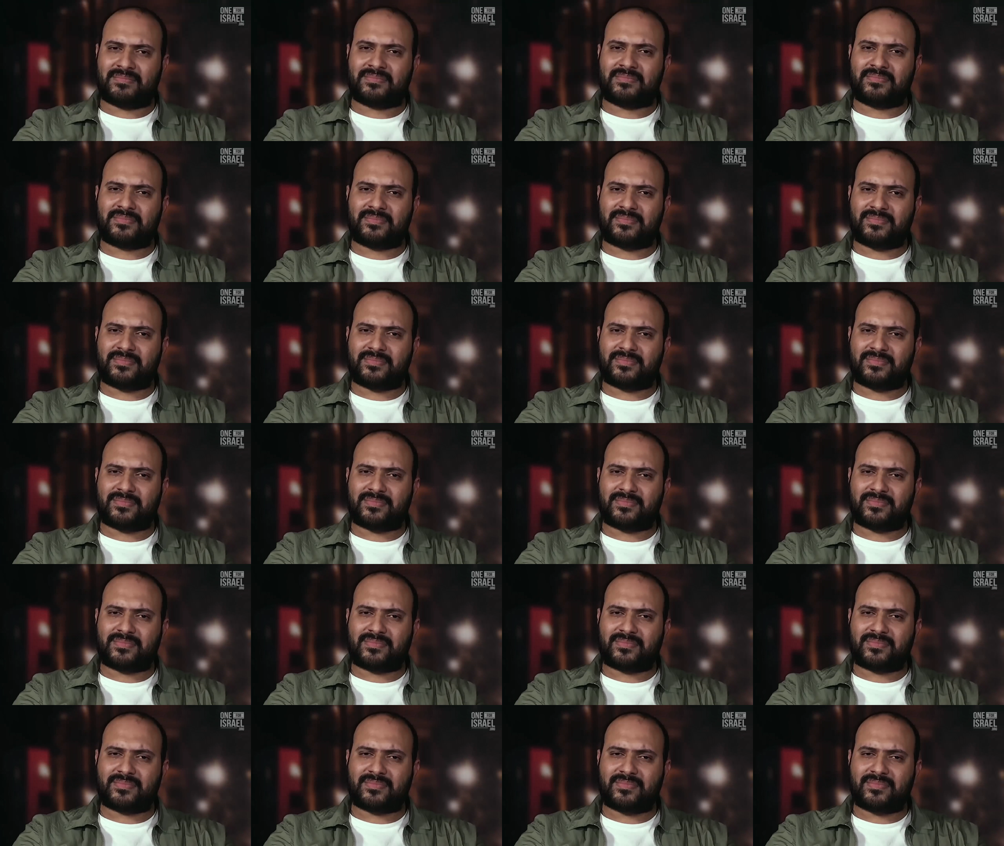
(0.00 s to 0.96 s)

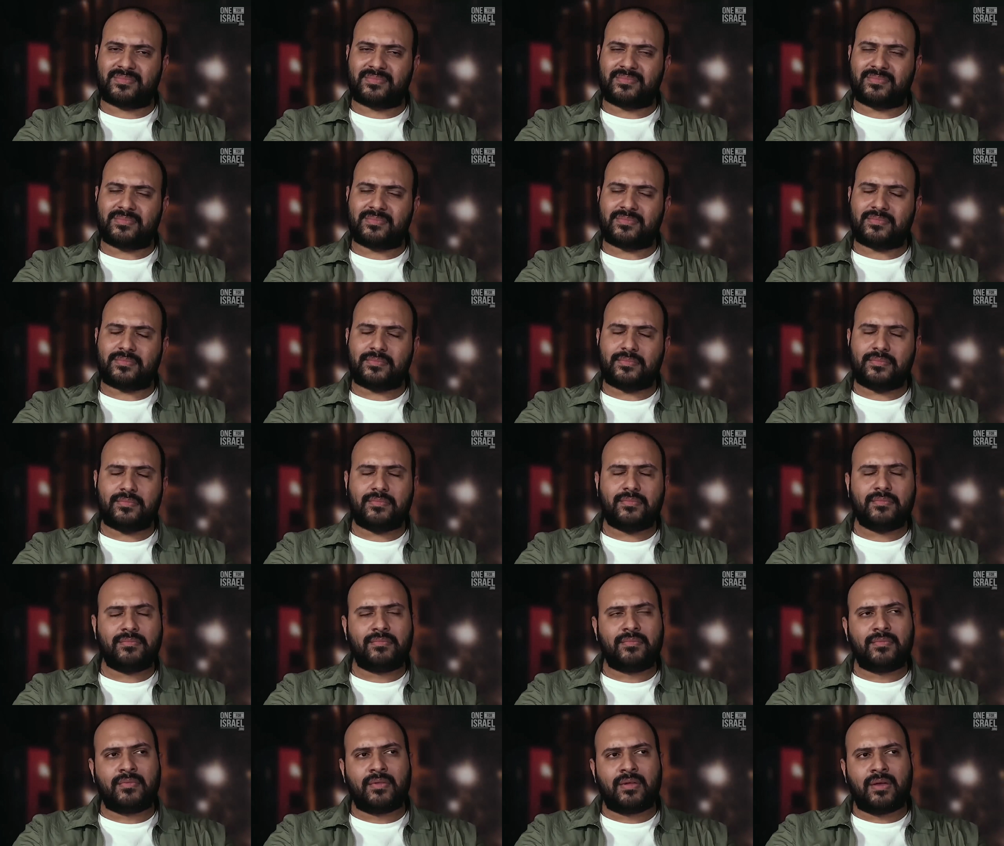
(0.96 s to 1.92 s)

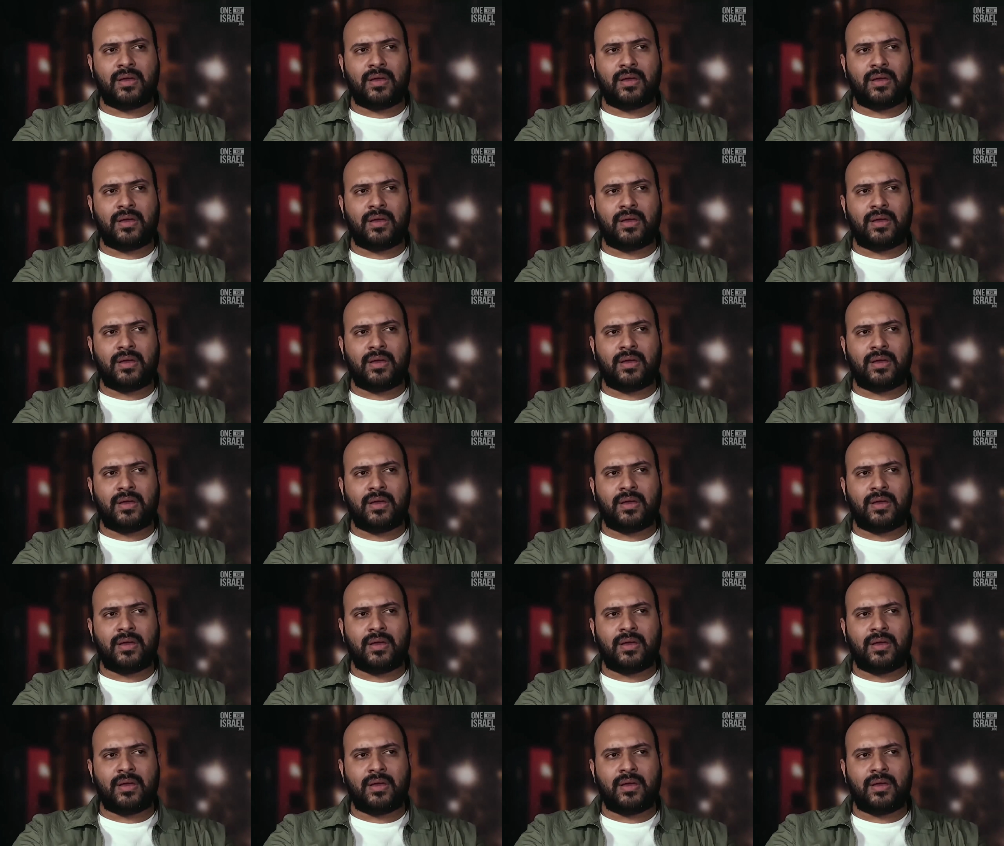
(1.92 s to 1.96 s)
(no one is talking)